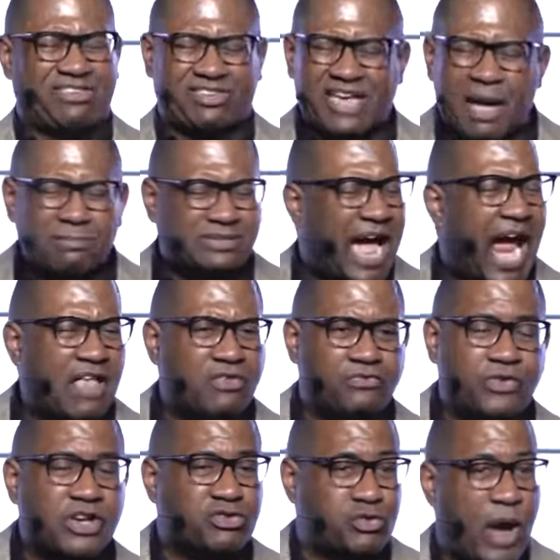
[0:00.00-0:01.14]
and sometimes
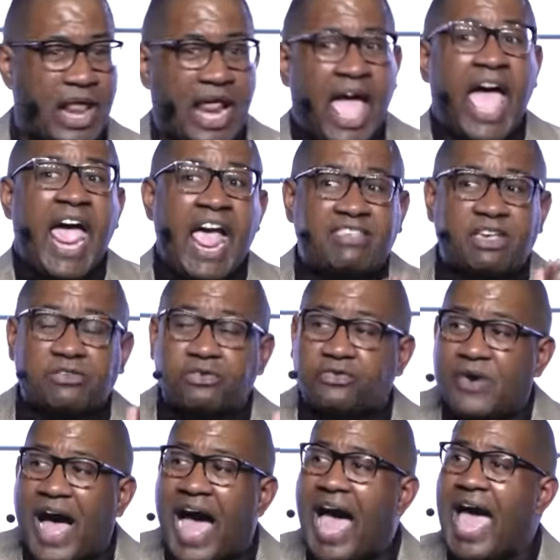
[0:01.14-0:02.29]
frustrated. He says,
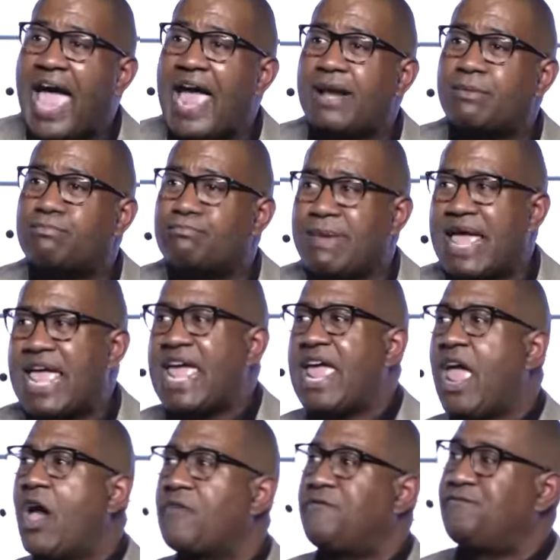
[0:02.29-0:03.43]
find
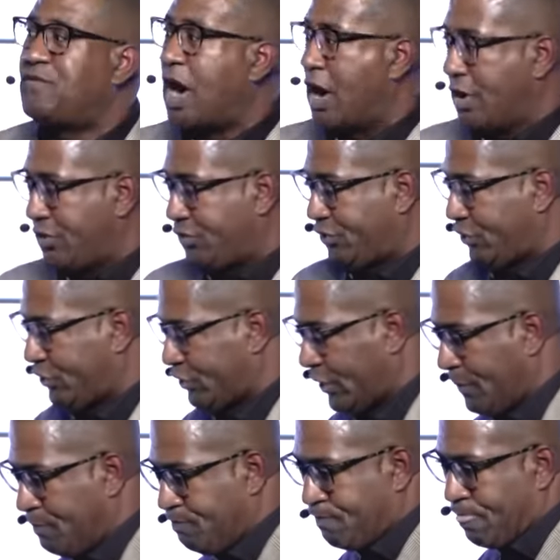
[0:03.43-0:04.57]
me first.
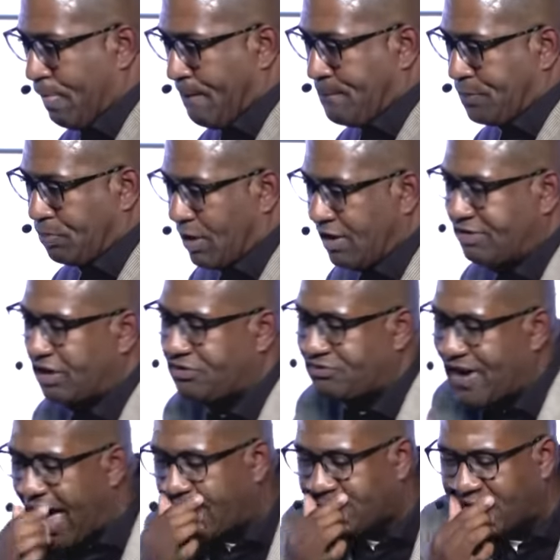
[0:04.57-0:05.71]
He says,
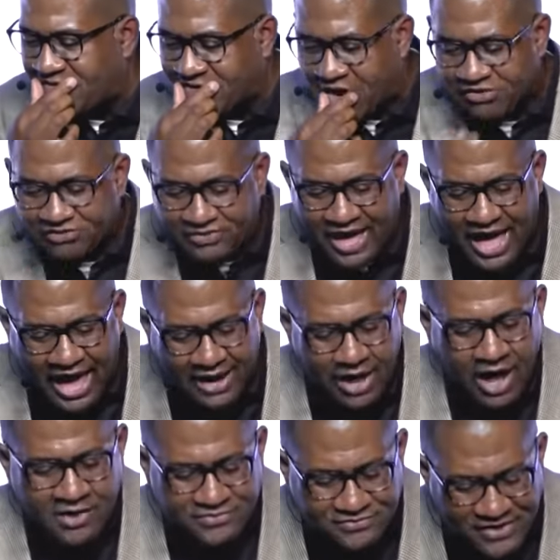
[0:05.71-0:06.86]
find me first. Find
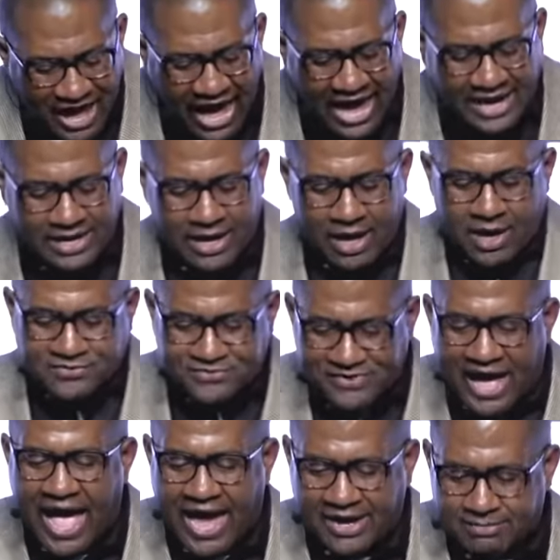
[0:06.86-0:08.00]

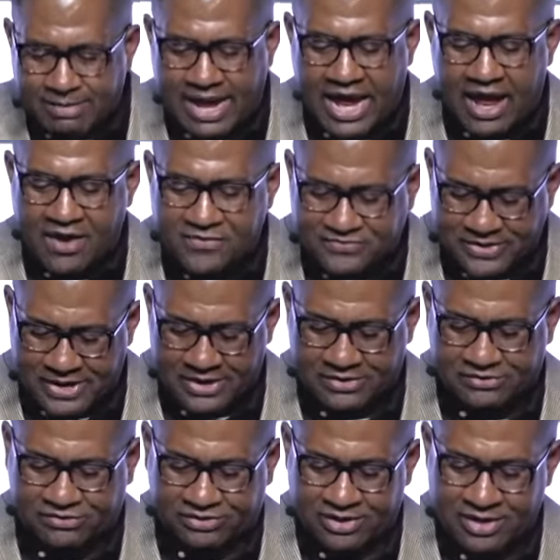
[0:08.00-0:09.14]
me
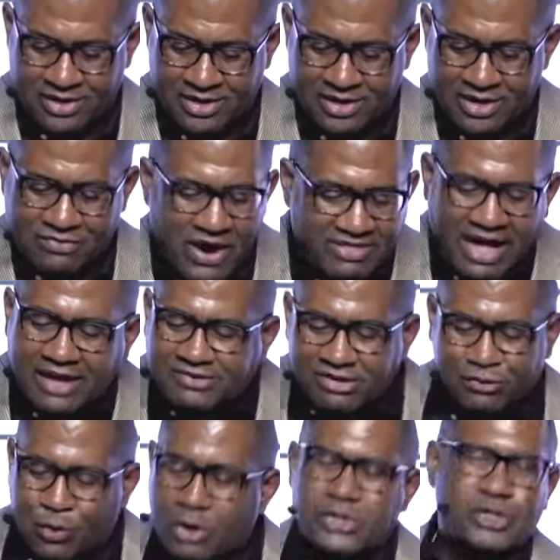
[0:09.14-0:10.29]
first. Friends, I
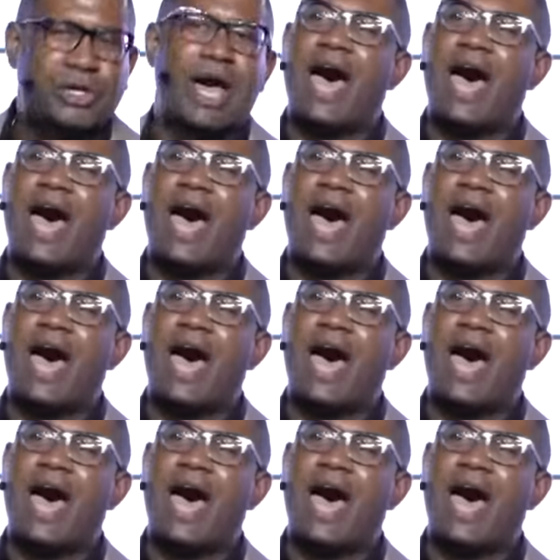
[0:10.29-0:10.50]
just want you